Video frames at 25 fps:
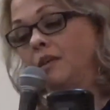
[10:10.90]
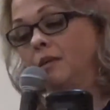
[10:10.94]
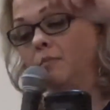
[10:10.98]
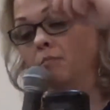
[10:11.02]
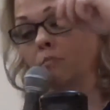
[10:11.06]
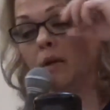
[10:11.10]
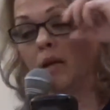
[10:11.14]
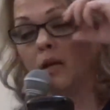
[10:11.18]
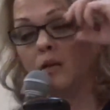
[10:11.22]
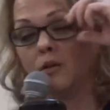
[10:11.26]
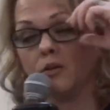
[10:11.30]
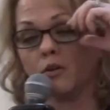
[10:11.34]

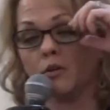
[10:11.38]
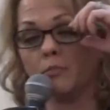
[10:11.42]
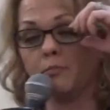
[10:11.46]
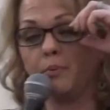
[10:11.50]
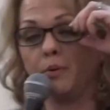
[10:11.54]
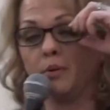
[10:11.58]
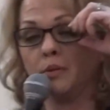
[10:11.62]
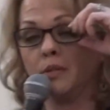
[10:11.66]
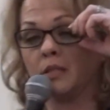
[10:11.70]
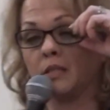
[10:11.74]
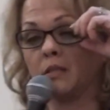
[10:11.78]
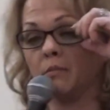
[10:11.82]
Miller
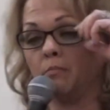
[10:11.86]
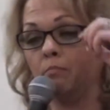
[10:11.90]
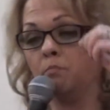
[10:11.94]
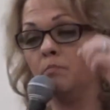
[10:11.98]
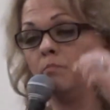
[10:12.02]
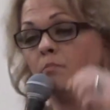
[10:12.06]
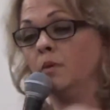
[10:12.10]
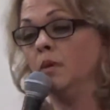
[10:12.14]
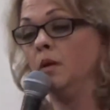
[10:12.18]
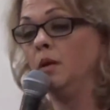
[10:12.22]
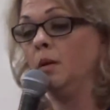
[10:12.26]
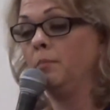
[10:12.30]
put
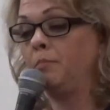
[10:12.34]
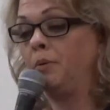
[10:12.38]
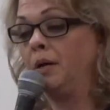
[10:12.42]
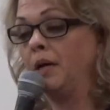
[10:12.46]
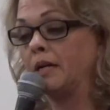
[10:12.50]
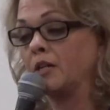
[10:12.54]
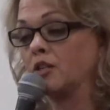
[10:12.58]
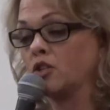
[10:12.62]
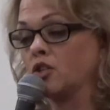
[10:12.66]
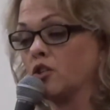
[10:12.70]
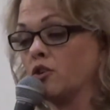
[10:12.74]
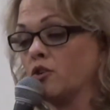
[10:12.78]
some
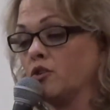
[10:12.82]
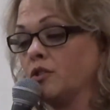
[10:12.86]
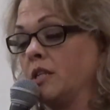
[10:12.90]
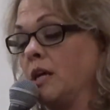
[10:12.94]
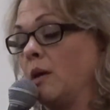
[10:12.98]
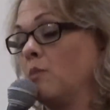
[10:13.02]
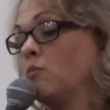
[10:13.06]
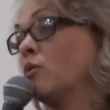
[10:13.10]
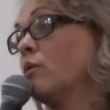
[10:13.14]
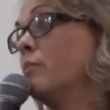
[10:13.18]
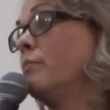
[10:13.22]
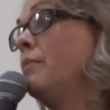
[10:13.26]
pictures
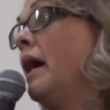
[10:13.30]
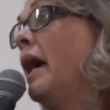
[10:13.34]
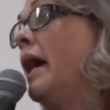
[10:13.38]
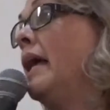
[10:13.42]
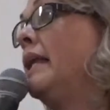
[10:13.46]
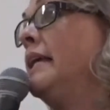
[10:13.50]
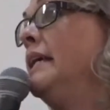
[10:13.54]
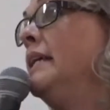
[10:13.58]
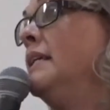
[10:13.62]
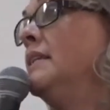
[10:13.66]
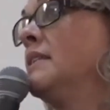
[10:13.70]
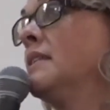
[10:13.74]
that were
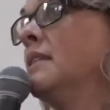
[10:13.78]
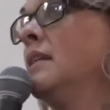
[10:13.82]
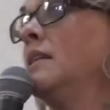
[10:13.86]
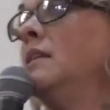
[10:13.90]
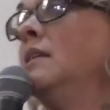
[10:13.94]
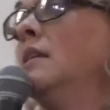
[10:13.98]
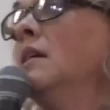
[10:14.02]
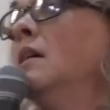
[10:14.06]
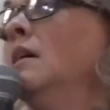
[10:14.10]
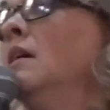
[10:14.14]
Betty's, and